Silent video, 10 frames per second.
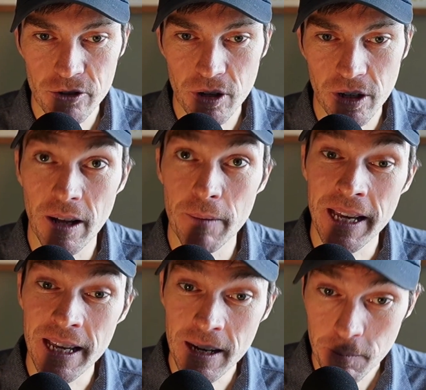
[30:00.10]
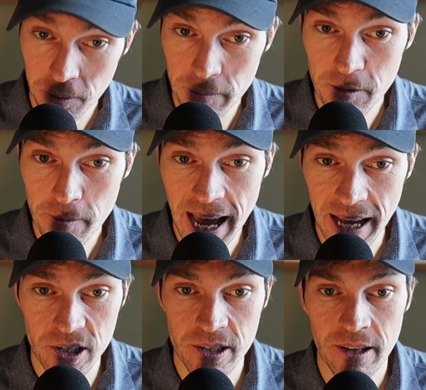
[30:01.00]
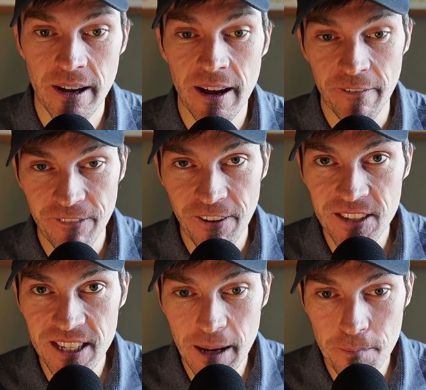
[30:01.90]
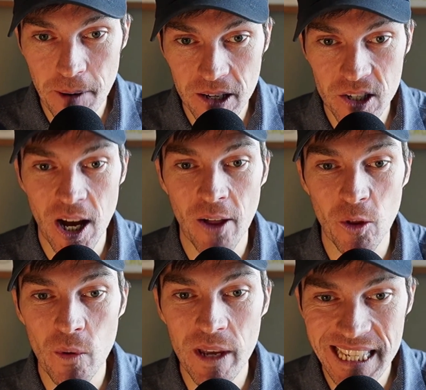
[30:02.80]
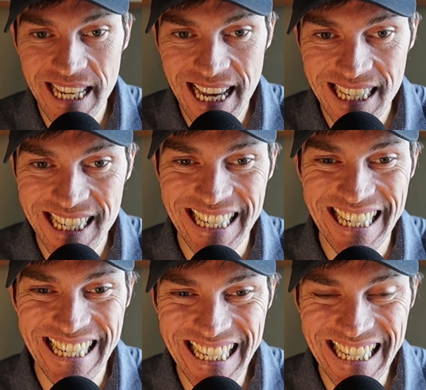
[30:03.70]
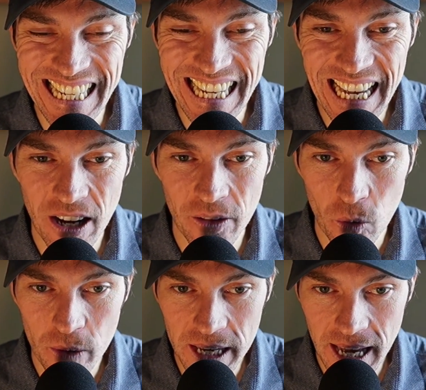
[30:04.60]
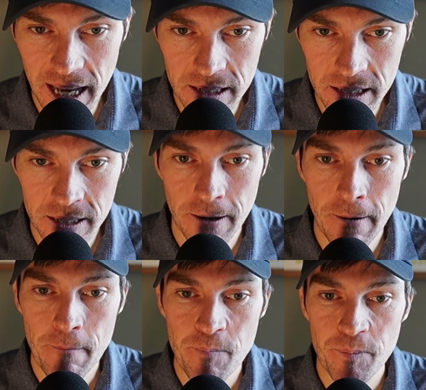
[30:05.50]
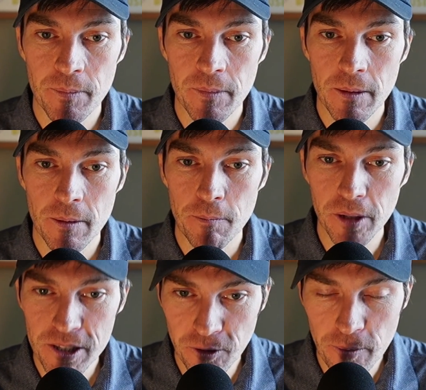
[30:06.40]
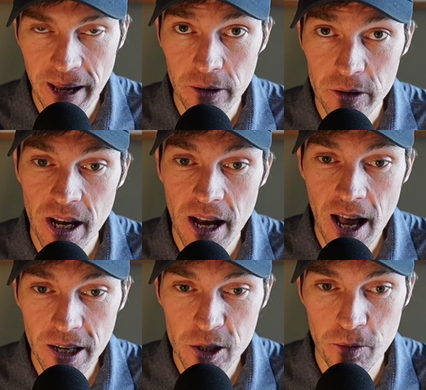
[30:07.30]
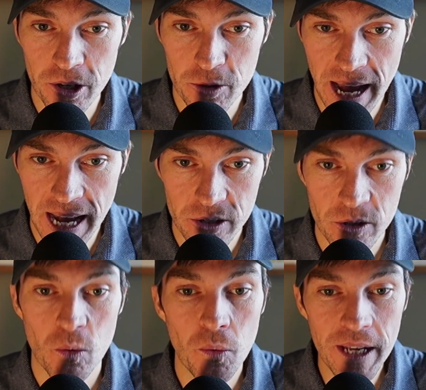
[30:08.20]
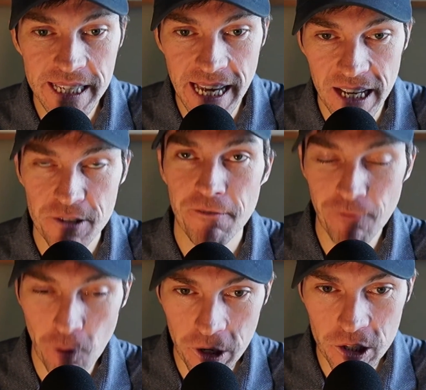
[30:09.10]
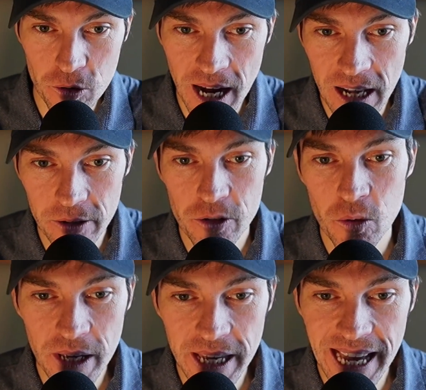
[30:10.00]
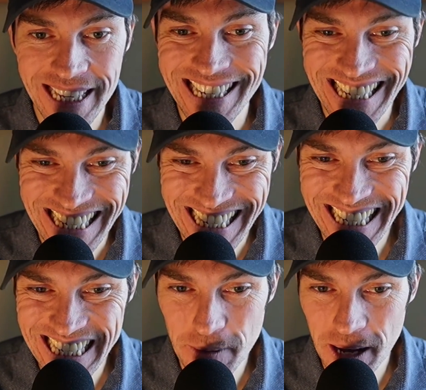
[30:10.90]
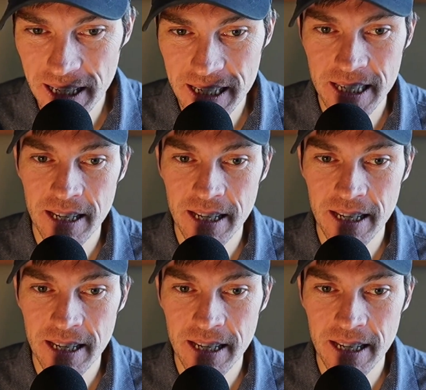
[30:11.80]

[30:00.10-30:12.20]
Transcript: Club in Plymouth, Mass. $58 on the weekdays, $68 on the weekends. Blissful Meadows, Uxbridge, Mass. Weekdays, $42. Weekends, $60.